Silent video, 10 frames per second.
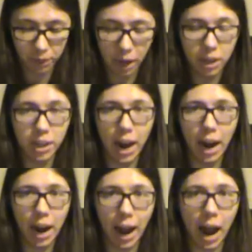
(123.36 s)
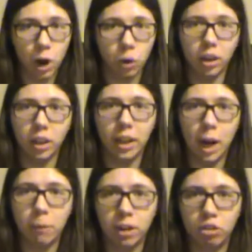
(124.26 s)
Yeah, accurately.
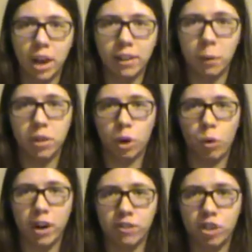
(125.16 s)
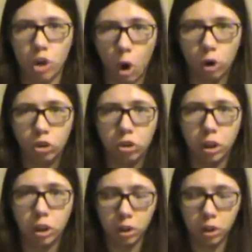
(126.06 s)
I'm going to take that with a grain of salt.